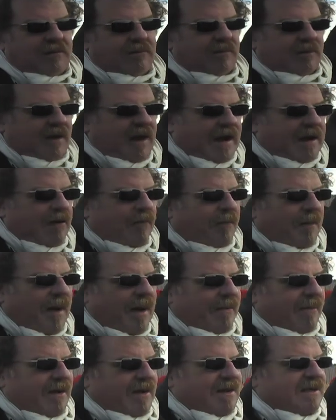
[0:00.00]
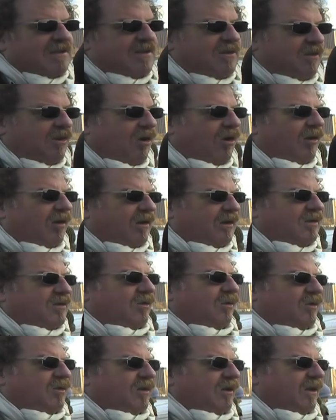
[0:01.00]
Barack Obama is not a
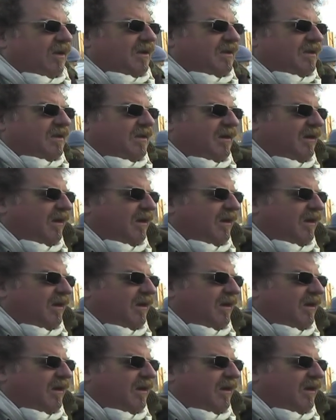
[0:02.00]
socialist.